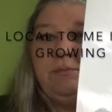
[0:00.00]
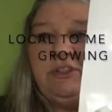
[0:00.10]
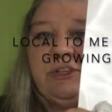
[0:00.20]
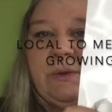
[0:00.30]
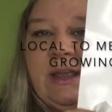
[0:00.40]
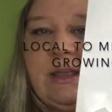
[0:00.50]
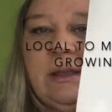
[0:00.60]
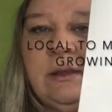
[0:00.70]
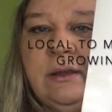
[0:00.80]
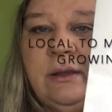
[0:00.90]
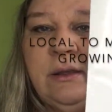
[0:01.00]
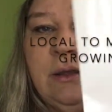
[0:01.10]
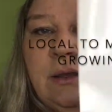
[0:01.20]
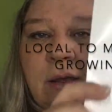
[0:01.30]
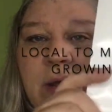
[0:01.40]
tunic.
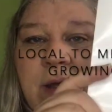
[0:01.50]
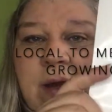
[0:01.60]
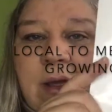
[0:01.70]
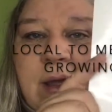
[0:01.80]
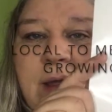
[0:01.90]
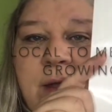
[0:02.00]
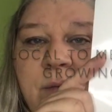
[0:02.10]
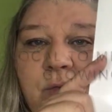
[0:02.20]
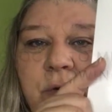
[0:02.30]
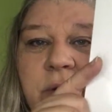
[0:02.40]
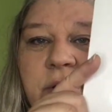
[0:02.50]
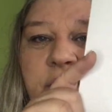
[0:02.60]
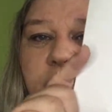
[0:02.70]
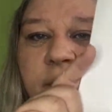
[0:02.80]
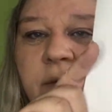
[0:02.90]
And I am
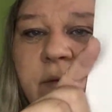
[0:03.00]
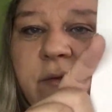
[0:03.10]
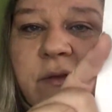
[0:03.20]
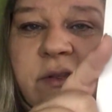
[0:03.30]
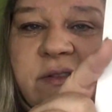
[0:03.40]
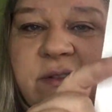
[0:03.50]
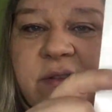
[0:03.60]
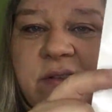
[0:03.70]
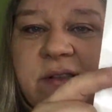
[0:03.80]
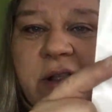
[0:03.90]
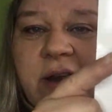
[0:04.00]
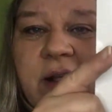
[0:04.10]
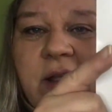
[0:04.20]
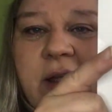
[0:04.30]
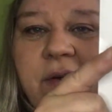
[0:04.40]
really, there's a lot of
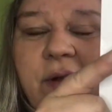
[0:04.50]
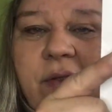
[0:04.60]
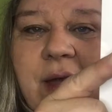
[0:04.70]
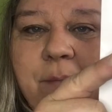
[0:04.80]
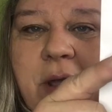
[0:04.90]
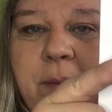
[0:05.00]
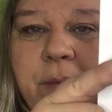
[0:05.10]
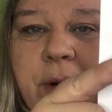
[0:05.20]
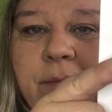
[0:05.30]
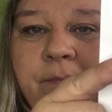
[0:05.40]
glare on that paper.